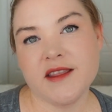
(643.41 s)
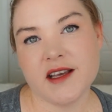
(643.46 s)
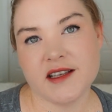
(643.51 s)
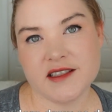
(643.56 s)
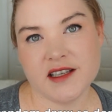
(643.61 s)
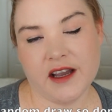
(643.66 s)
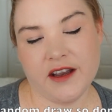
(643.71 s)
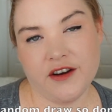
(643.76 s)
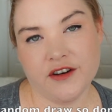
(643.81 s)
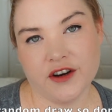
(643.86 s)

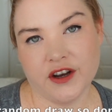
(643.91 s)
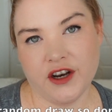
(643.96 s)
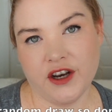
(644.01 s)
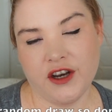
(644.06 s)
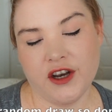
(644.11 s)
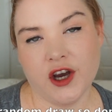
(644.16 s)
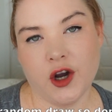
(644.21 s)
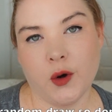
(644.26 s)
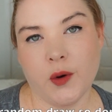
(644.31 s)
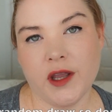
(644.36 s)
That's how you're gonna
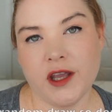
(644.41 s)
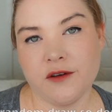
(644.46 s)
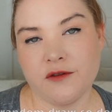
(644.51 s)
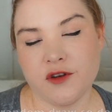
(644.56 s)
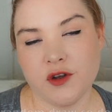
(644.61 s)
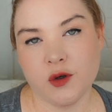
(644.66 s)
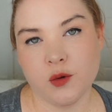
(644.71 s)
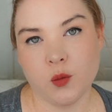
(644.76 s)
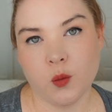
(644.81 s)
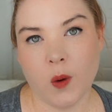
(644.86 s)
know
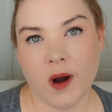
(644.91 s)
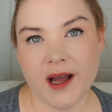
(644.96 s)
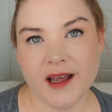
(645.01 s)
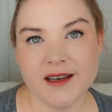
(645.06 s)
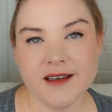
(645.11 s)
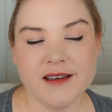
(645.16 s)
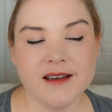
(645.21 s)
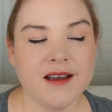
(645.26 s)
if you won.